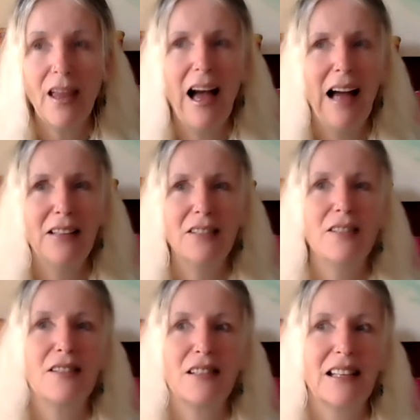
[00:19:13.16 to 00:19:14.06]

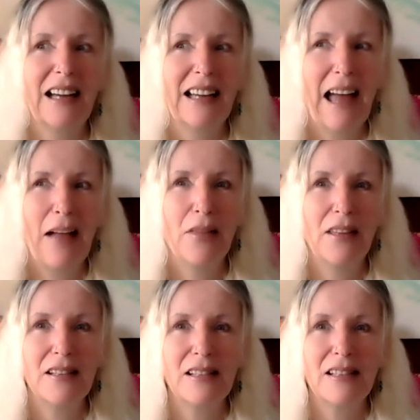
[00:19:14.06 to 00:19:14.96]
And again,
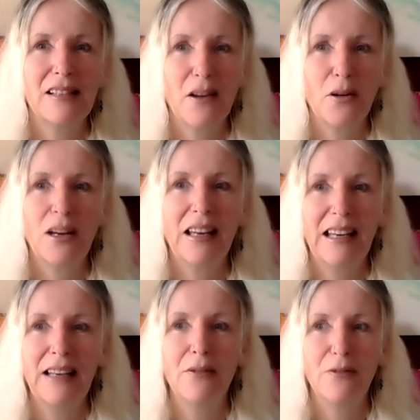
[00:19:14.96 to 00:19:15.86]
this is so
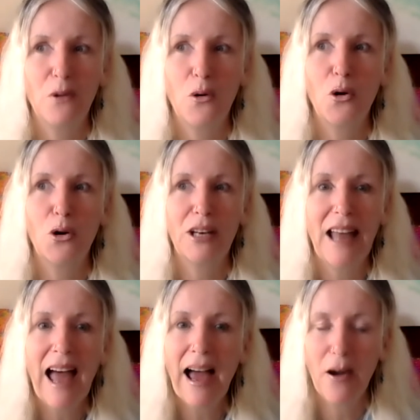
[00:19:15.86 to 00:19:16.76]
key for
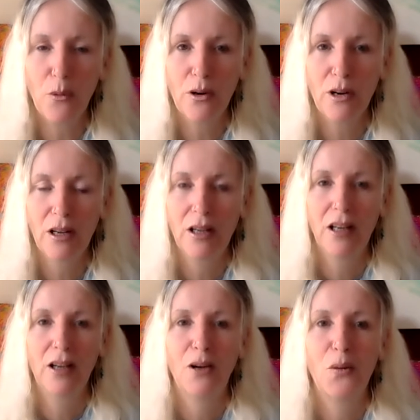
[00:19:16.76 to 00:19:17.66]
now
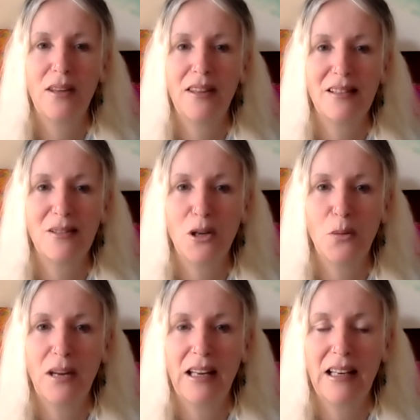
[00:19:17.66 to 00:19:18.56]
with this new
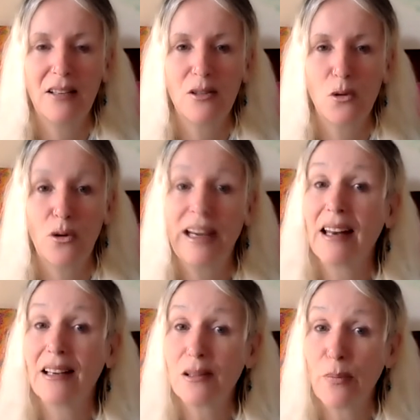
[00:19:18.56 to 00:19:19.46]
beginning story,
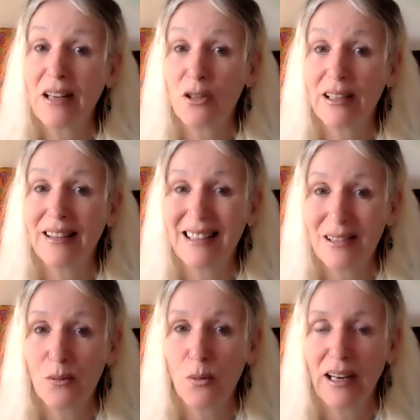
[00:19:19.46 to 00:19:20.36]
and especially
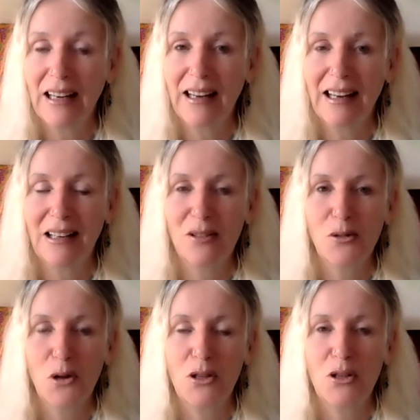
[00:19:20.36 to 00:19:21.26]
this week in
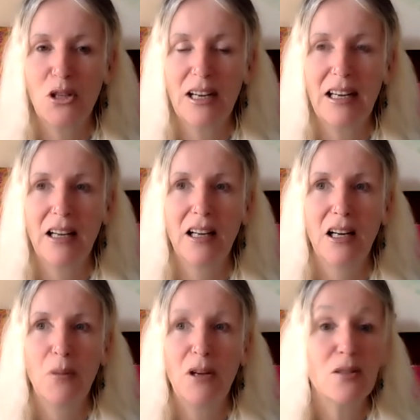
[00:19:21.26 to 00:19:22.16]
astrology,
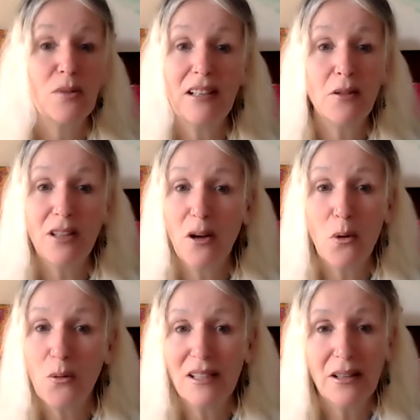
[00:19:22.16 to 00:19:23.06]
because we don't know
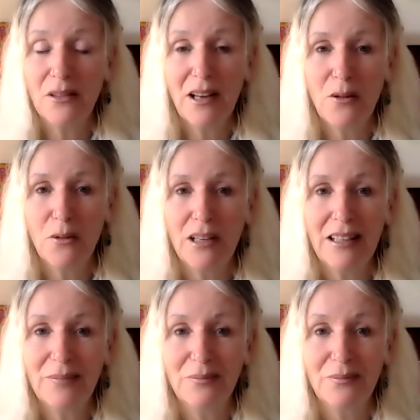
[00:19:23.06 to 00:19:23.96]
what we don't know, right?